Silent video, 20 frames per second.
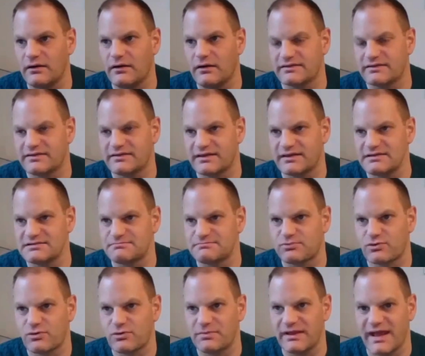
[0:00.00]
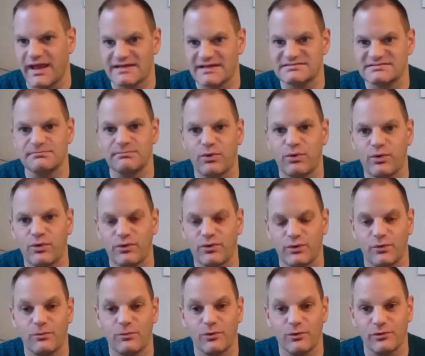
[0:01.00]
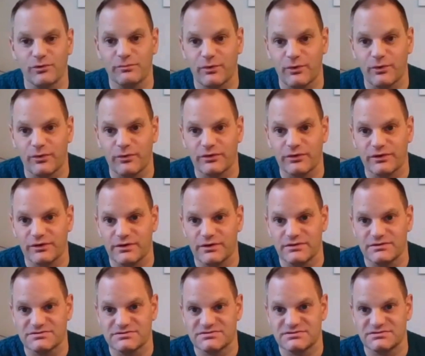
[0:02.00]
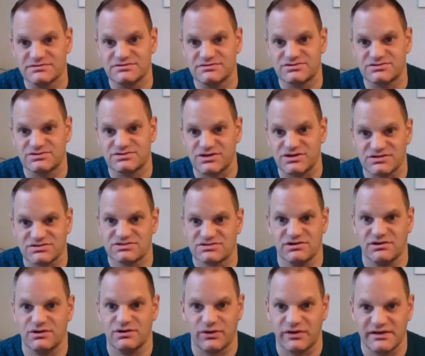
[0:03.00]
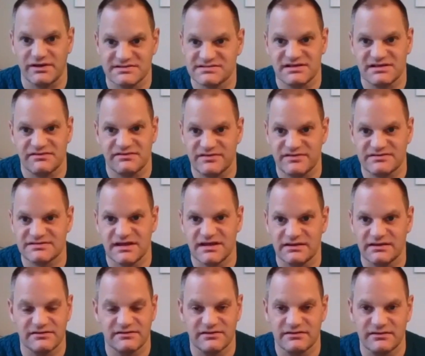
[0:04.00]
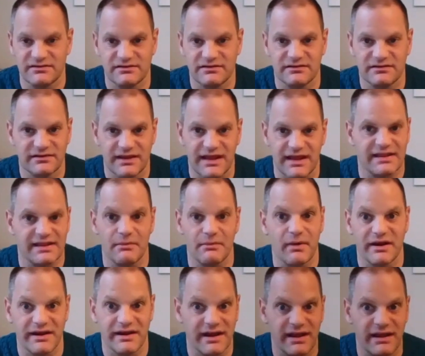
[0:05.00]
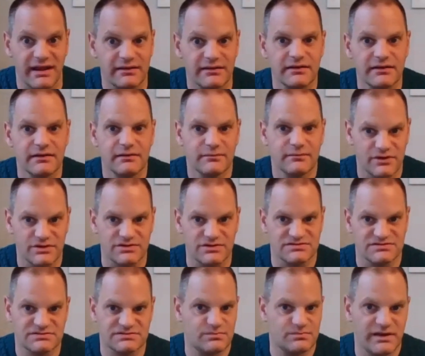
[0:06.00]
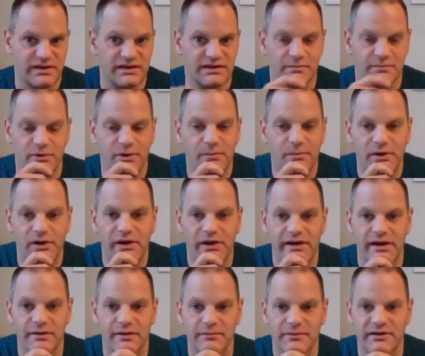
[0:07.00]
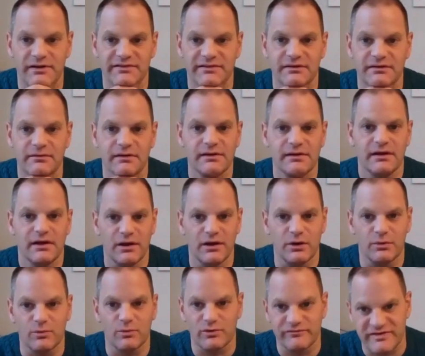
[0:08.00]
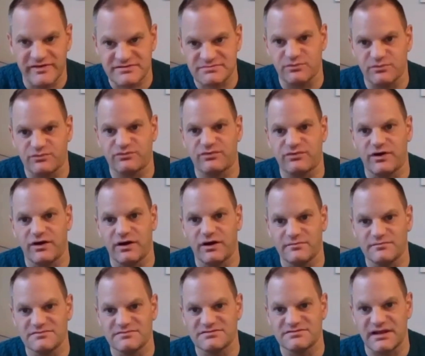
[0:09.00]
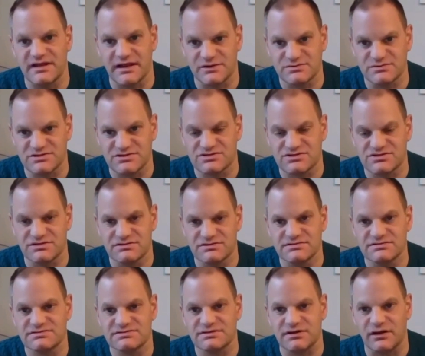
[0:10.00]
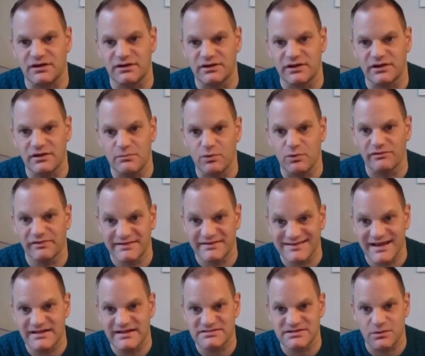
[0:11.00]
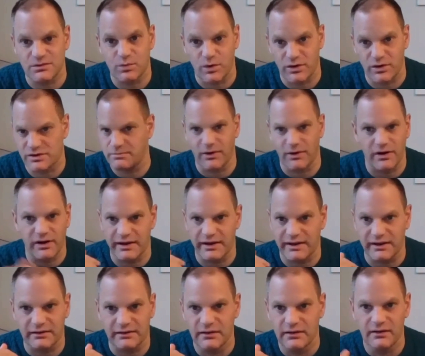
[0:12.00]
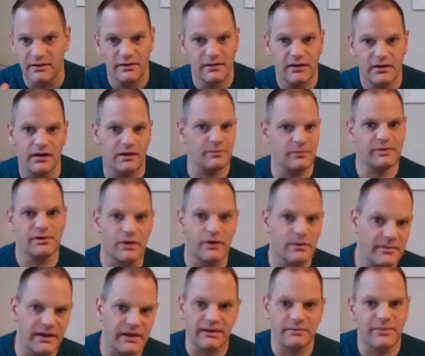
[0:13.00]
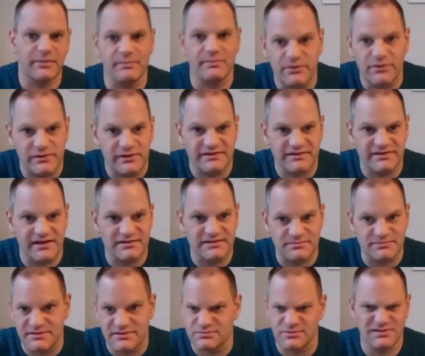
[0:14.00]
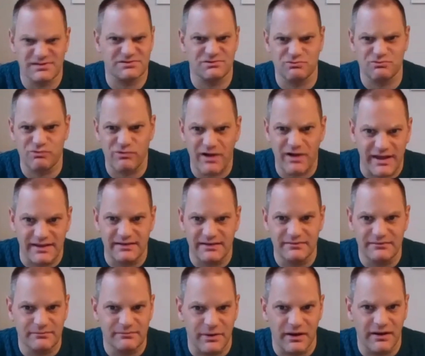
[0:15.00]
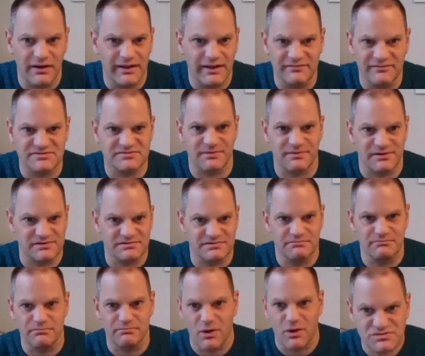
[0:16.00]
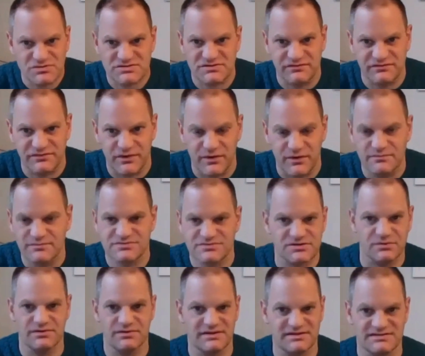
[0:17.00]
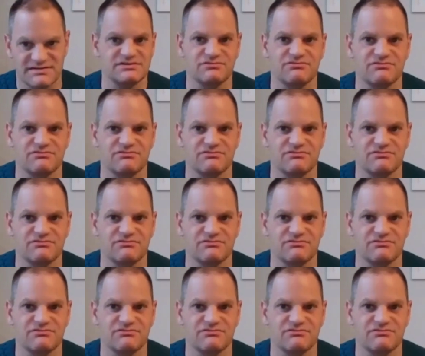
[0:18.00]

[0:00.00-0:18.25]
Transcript: I think is probably as important or more important as just logging the CV send and getting the money in, because we need our bottom line up. I think a lot more investment firms and acquisitions are looking more at the data. What are you buying? Oh, we got 1 million people on the database. Well, that's great, but you haven't spoken to most of them, so this is